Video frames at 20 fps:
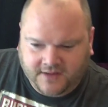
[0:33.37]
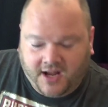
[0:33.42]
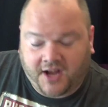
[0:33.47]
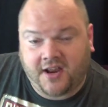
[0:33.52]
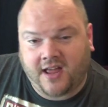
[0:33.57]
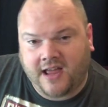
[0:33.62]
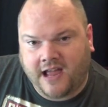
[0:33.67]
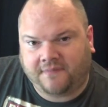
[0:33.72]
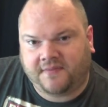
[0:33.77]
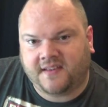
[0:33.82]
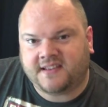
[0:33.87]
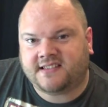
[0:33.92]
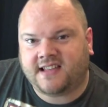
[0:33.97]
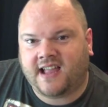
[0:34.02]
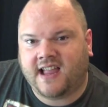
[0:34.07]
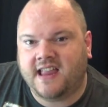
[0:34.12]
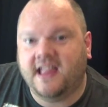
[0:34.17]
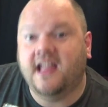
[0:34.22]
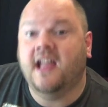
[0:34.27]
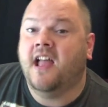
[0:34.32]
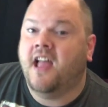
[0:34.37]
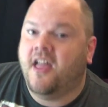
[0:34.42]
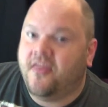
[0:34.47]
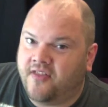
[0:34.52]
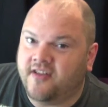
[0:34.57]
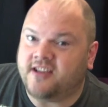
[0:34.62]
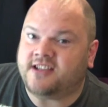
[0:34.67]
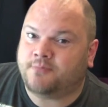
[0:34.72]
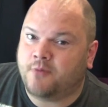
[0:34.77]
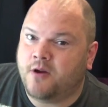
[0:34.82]
And I have to say,
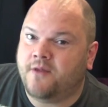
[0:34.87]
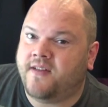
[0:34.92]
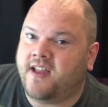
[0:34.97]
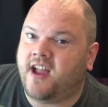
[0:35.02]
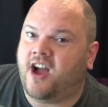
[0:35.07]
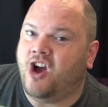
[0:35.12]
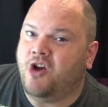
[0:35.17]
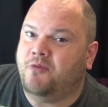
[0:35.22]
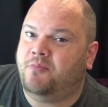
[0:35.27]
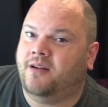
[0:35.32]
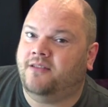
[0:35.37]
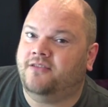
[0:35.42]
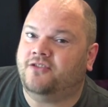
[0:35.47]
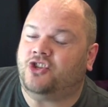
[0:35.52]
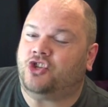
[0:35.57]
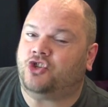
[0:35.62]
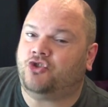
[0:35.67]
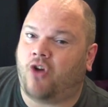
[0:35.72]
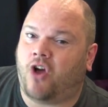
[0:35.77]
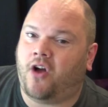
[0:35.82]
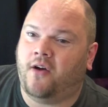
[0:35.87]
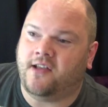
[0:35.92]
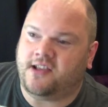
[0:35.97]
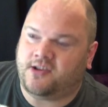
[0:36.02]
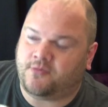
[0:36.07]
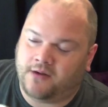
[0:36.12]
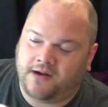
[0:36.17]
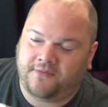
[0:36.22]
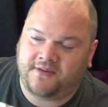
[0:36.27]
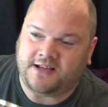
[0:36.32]
this movie opens strongly.
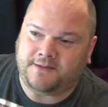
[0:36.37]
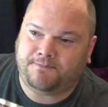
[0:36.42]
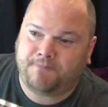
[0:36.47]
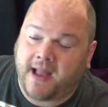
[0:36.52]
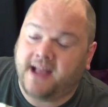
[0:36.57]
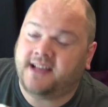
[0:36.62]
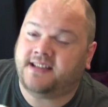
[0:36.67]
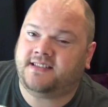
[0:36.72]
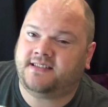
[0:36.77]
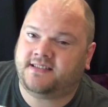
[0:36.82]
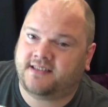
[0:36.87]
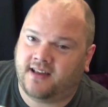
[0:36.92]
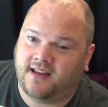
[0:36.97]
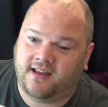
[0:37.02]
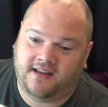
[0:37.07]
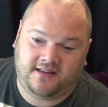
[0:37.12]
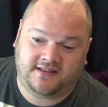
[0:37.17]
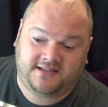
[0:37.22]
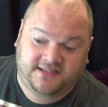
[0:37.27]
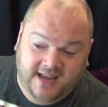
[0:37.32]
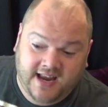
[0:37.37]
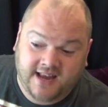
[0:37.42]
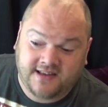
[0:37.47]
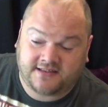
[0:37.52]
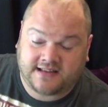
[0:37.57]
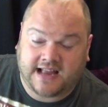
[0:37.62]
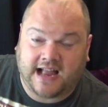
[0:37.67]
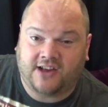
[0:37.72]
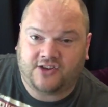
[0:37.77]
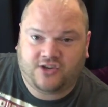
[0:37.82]
It's one of its best uh,
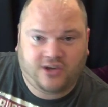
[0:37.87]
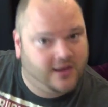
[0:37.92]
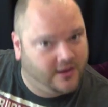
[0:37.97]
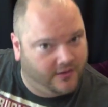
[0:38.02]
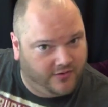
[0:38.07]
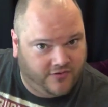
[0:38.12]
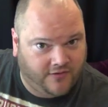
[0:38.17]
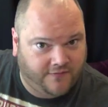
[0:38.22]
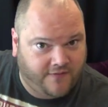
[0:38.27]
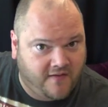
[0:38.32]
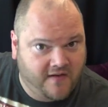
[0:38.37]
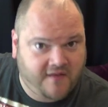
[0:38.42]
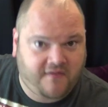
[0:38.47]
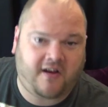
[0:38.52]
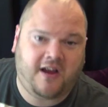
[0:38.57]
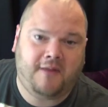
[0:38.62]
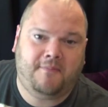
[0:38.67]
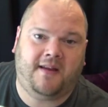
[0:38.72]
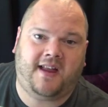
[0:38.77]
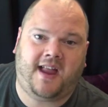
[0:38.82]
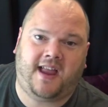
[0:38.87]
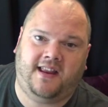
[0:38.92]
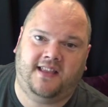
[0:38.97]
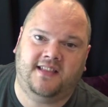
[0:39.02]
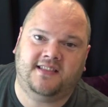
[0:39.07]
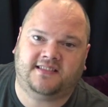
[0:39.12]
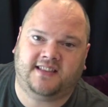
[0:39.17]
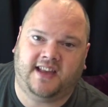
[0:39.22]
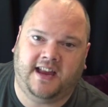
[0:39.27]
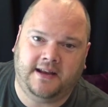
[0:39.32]
scenes, is actually the, the, very, very
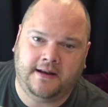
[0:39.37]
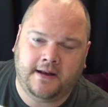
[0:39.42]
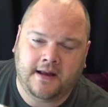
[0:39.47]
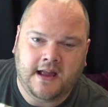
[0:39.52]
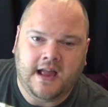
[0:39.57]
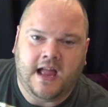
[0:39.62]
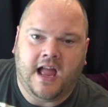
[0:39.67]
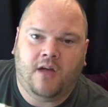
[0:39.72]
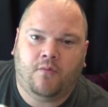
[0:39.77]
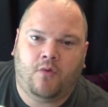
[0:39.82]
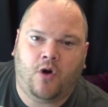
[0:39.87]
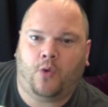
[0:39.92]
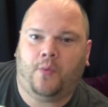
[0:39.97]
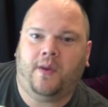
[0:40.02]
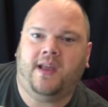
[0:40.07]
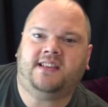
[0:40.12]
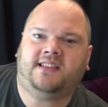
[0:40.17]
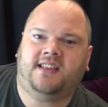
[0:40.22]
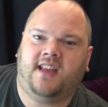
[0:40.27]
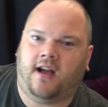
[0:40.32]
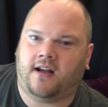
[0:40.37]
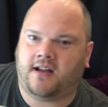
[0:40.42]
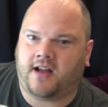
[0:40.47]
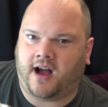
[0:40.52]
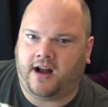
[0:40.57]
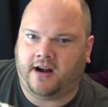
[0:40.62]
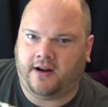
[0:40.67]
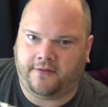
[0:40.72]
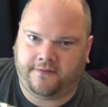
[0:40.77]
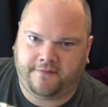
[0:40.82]
beginning scene where we see our
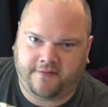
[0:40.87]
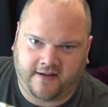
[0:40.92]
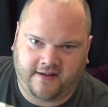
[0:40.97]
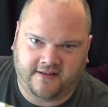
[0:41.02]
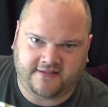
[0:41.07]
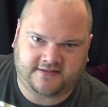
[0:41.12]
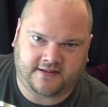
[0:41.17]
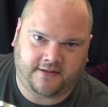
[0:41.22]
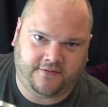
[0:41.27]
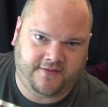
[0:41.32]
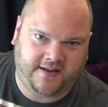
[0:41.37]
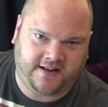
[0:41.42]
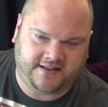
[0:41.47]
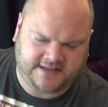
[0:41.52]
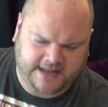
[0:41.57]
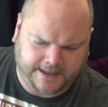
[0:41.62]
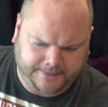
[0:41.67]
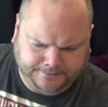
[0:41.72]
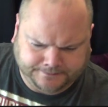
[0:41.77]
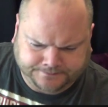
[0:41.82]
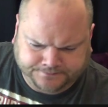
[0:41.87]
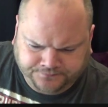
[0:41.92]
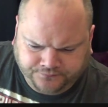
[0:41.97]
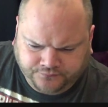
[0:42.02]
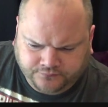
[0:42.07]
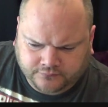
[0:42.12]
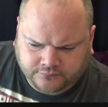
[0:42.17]
kind of first victim.